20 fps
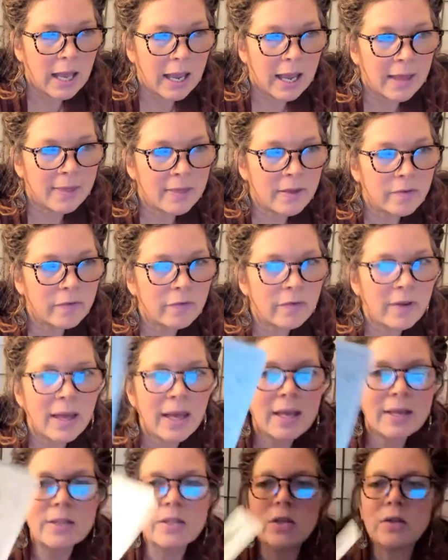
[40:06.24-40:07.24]
and the
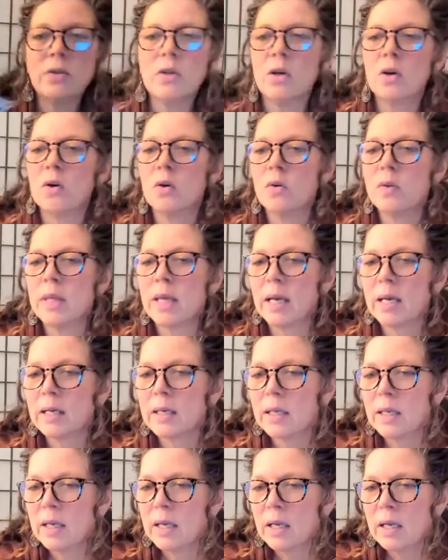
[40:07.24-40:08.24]
fact, you know, that